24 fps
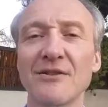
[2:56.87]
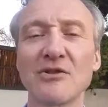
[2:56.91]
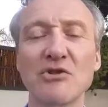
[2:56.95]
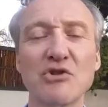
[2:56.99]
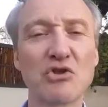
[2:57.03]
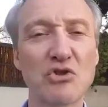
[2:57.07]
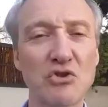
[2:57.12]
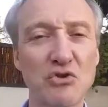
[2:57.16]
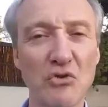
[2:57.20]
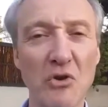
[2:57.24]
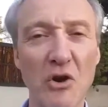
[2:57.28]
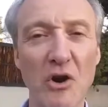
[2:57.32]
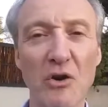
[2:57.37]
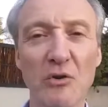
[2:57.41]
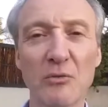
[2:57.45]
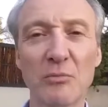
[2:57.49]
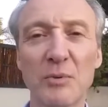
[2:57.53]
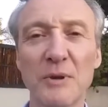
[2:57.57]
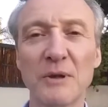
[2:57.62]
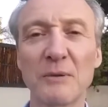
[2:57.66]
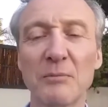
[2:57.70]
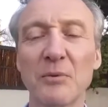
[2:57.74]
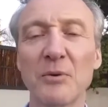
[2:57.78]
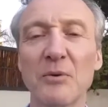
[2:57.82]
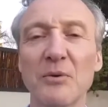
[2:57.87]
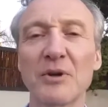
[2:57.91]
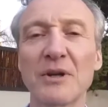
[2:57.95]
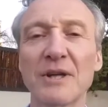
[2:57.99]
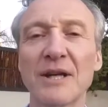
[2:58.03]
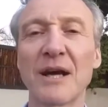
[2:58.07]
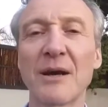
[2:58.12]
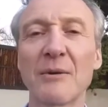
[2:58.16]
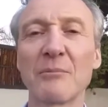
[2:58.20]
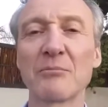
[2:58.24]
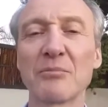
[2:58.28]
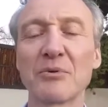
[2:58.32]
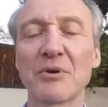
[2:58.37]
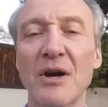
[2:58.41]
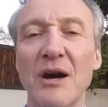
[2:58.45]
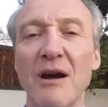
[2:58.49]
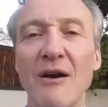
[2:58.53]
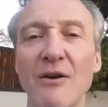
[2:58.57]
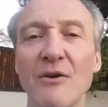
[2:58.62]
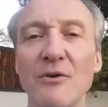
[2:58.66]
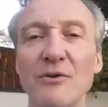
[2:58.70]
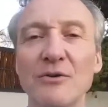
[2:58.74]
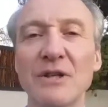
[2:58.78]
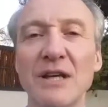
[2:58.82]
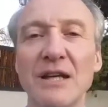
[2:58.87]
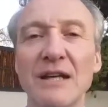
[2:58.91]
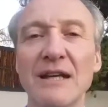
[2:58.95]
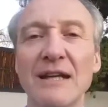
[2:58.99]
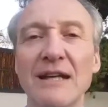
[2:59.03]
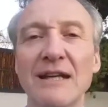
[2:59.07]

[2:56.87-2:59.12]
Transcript: strong people, and I'm proud